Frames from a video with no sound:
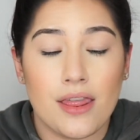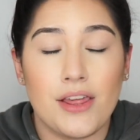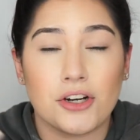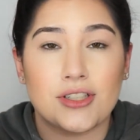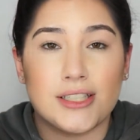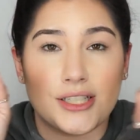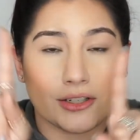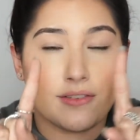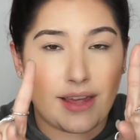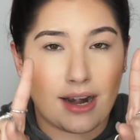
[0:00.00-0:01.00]
they're
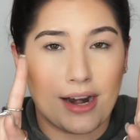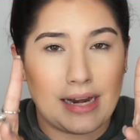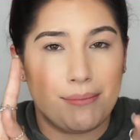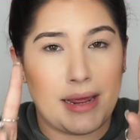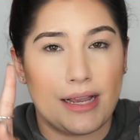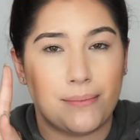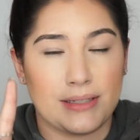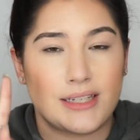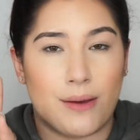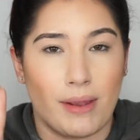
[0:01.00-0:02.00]
still there and makeup
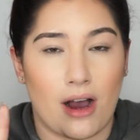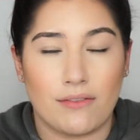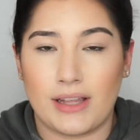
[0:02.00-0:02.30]
is coming off.